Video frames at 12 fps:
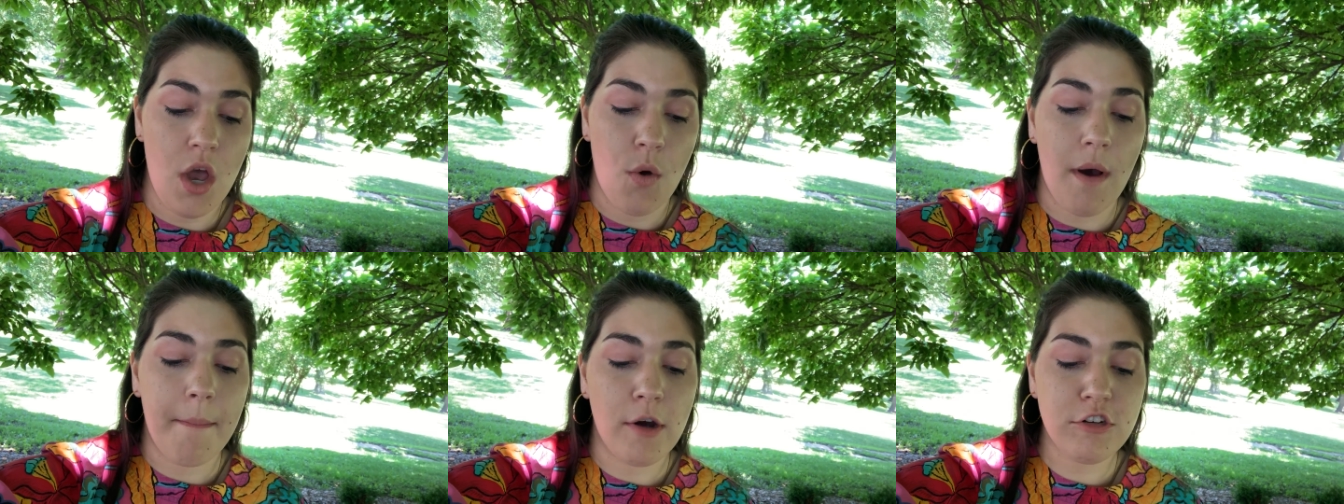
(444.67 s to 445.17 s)

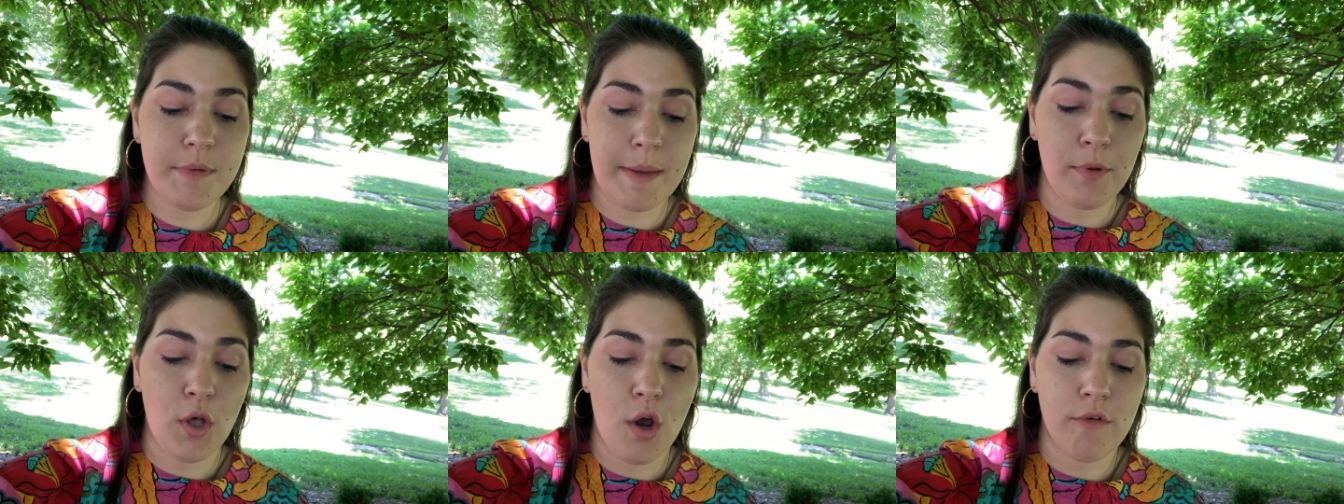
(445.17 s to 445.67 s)
what most
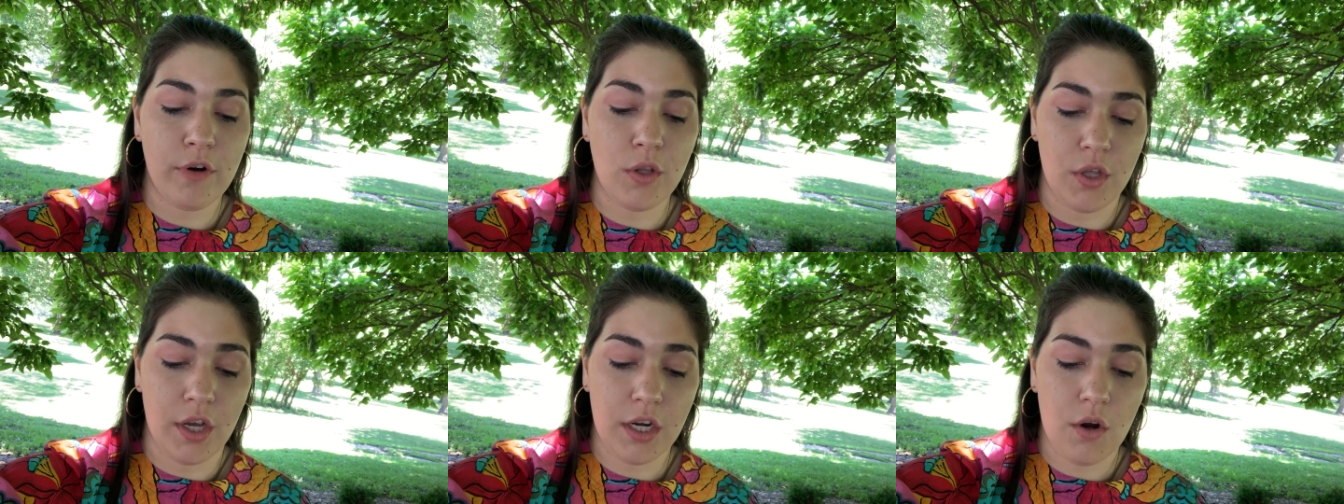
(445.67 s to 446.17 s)
people
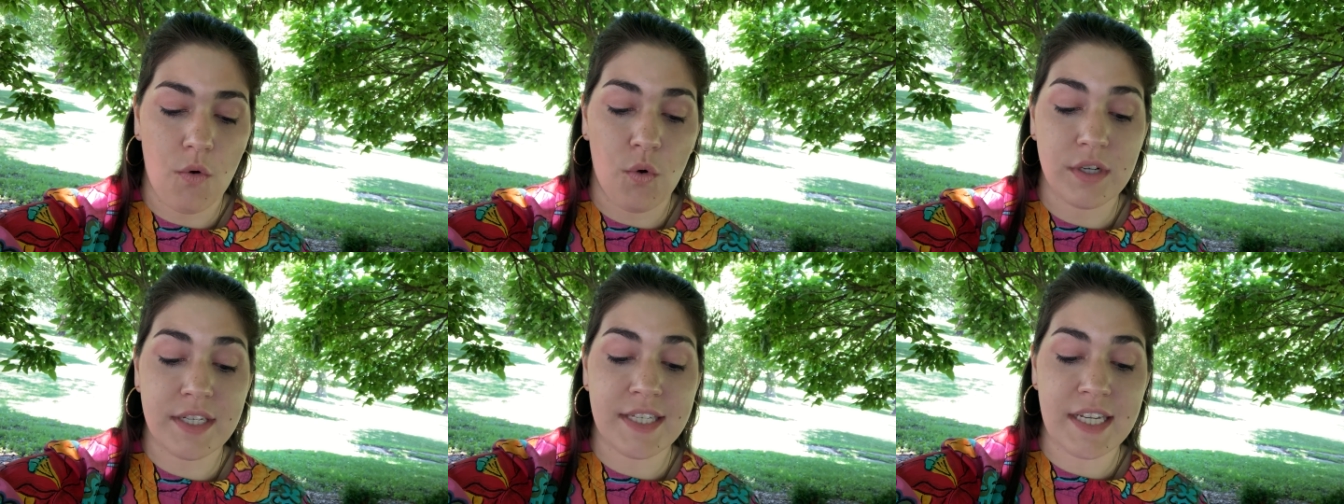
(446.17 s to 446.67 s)
overlook
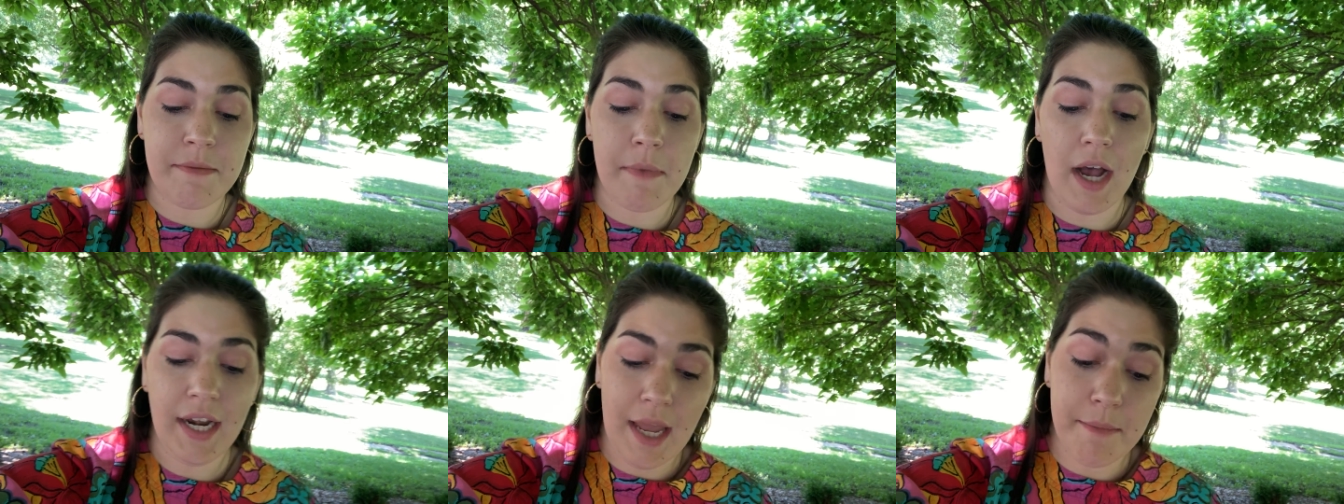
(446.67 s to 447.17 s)
or seem
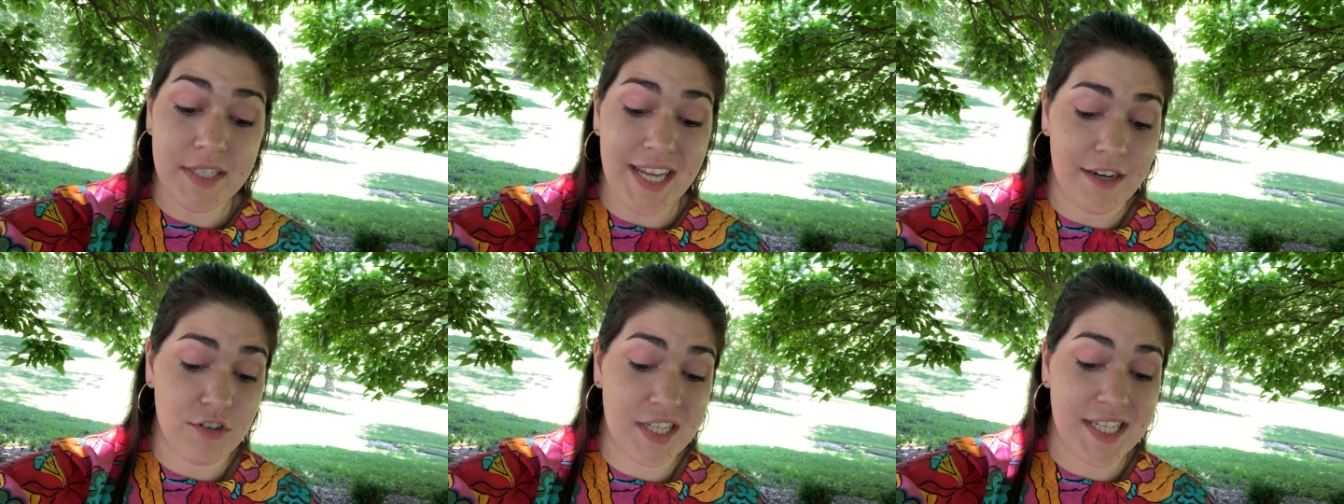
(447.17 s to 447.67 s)
unable to
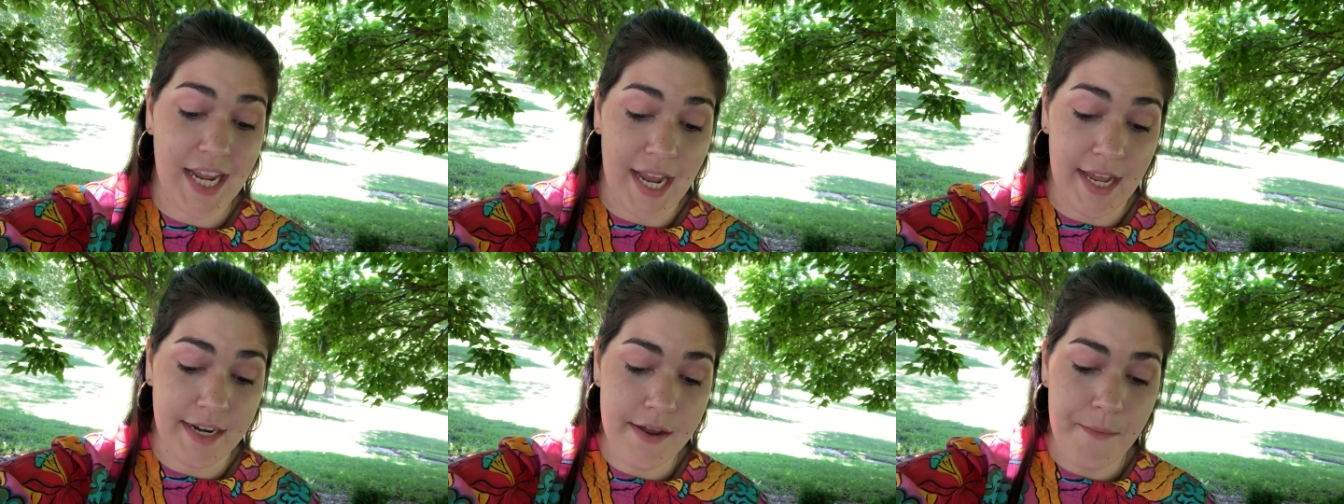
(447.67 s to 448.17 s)

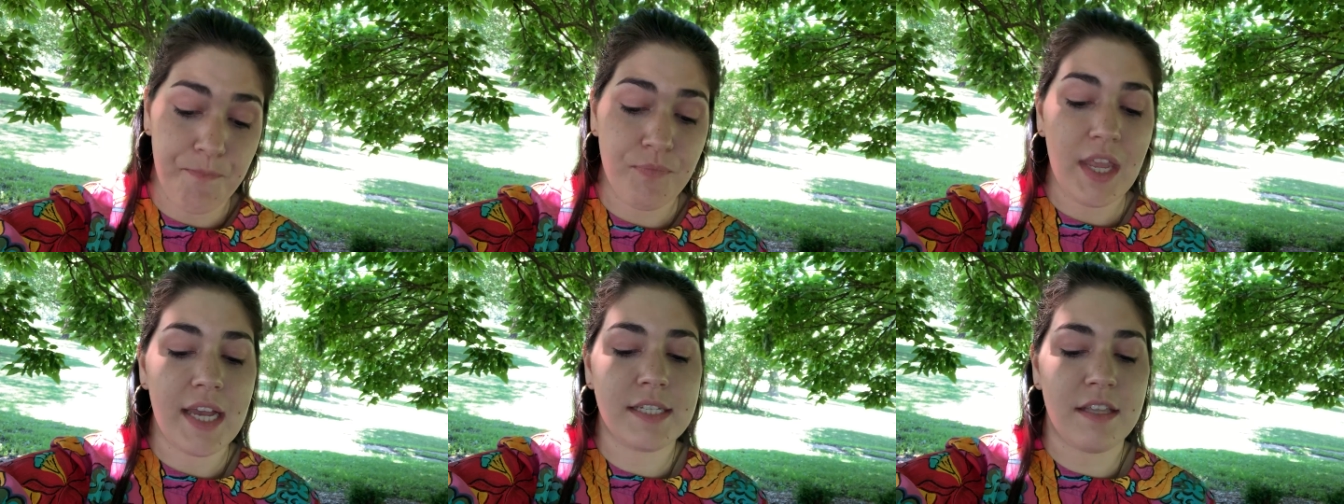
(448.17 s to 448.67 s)
understand
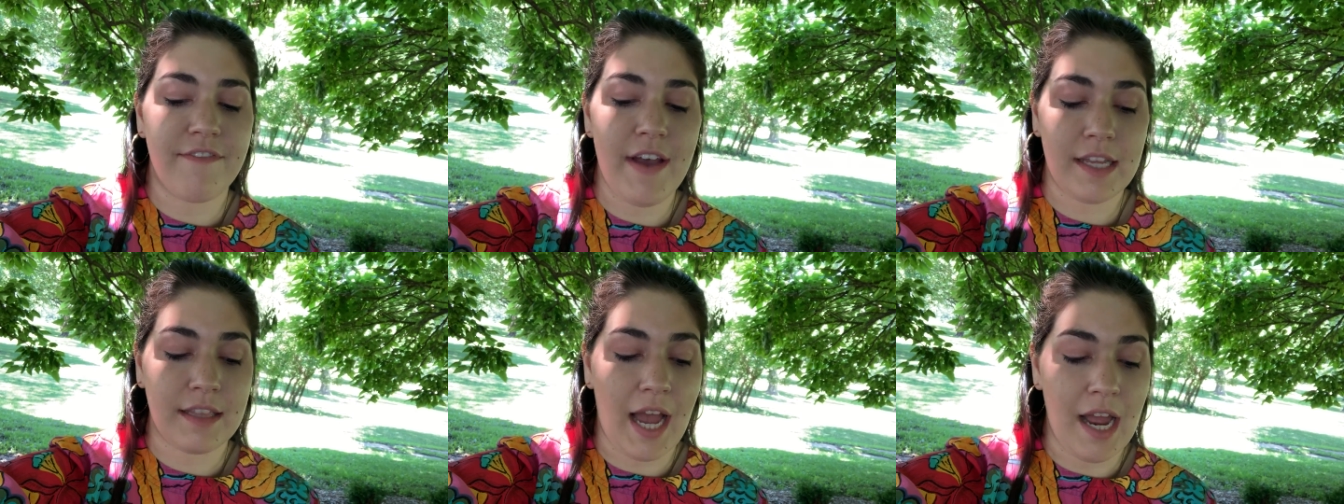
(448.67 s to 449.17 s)
is the
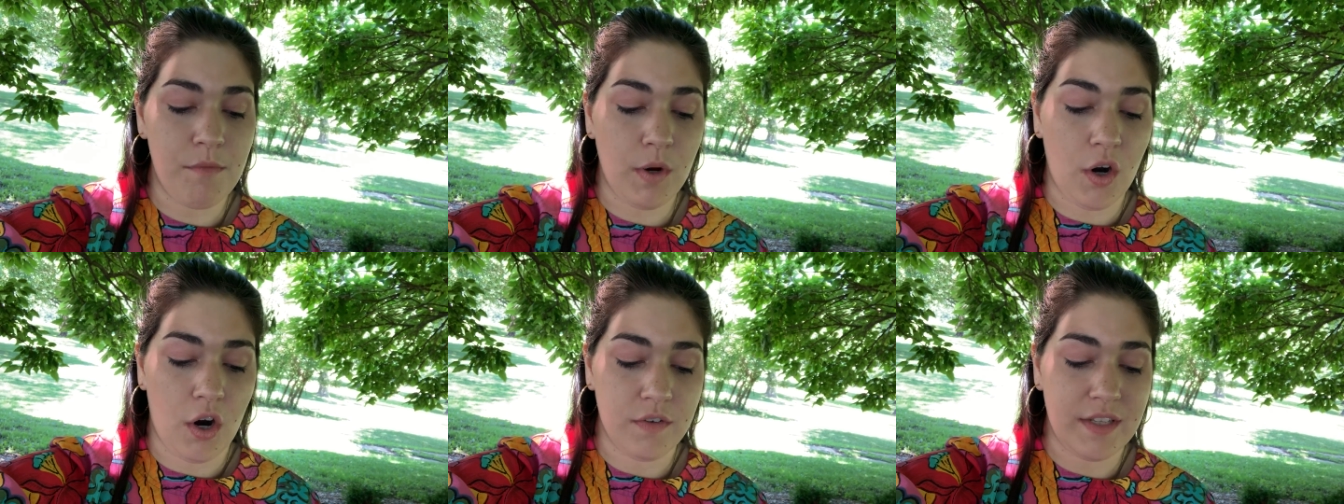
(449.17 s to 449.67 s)
fact that I
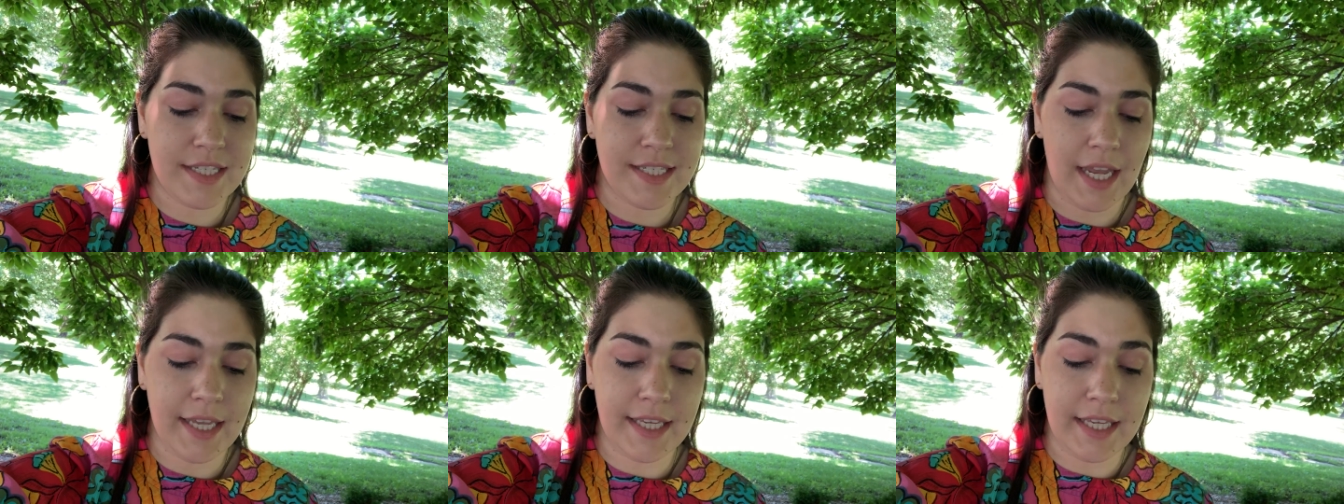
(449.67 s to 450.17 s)
regard the
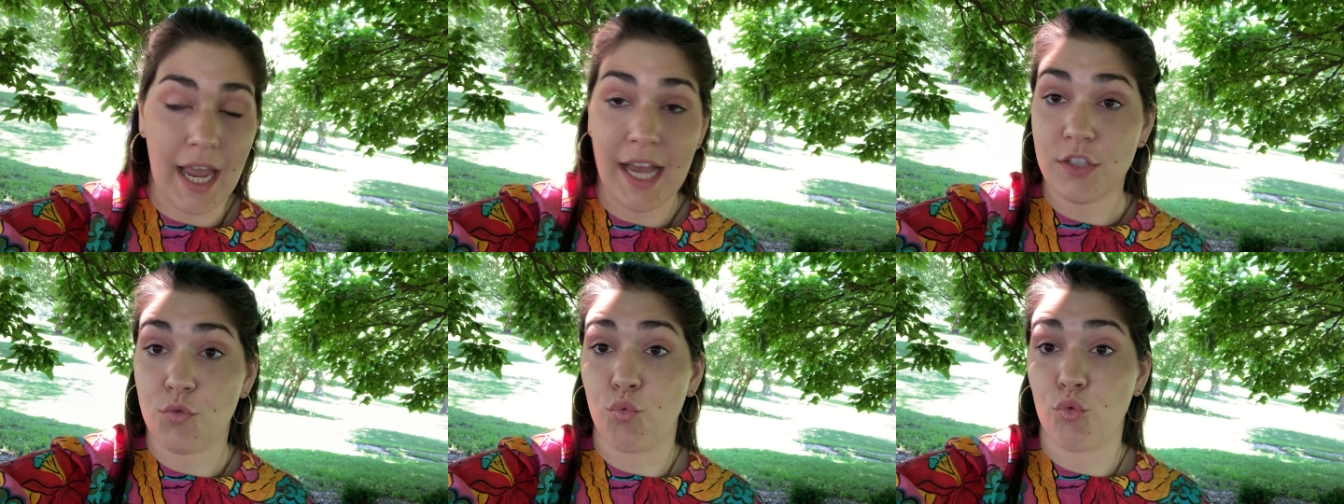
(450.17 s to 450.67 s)
psyche
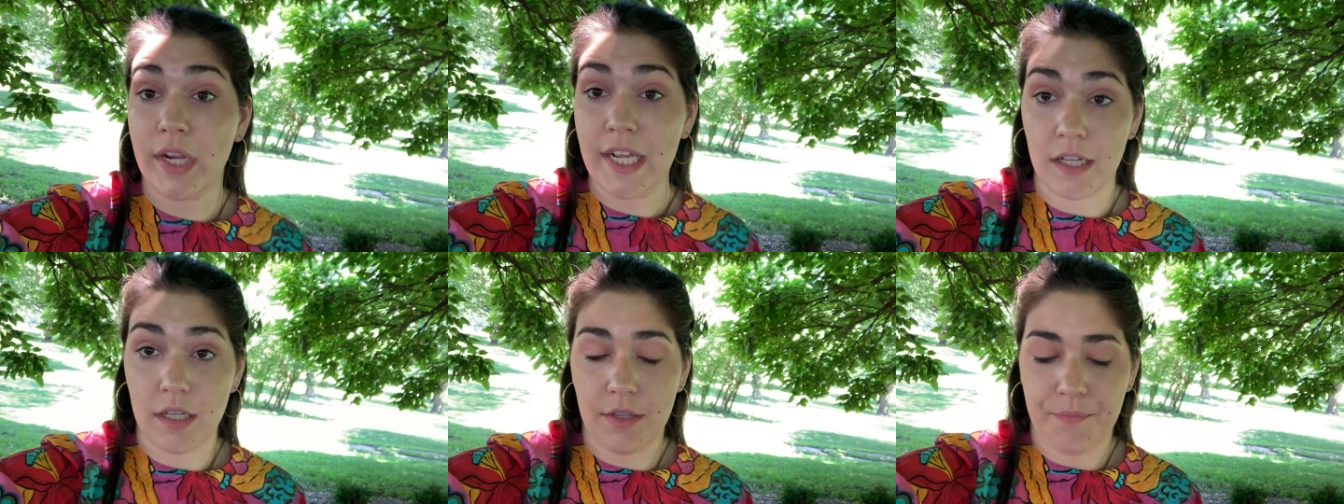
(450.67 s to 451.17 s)
as
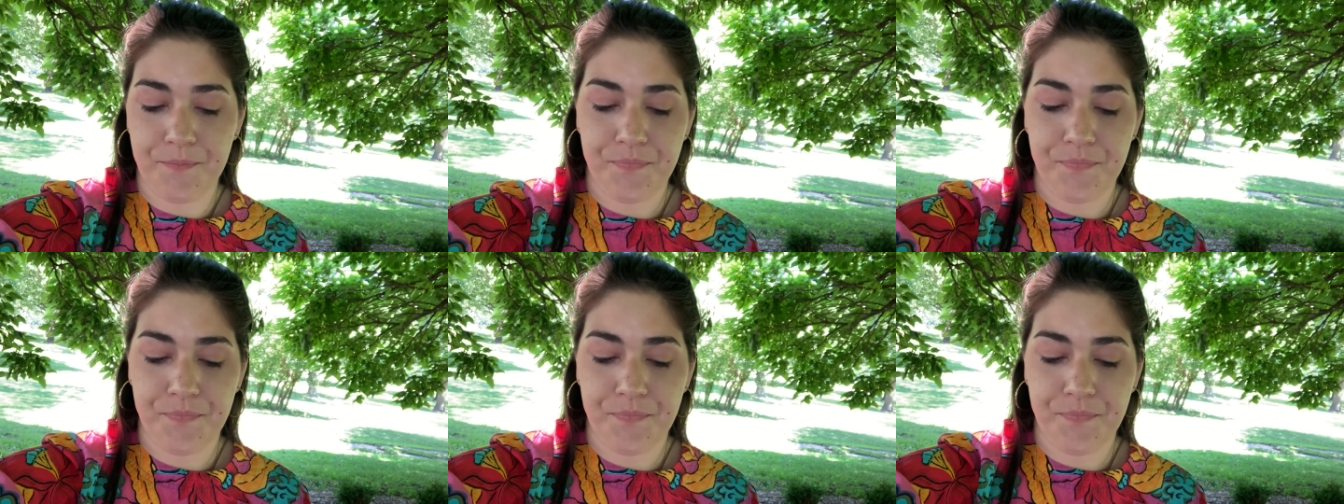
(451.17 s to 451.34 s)
real.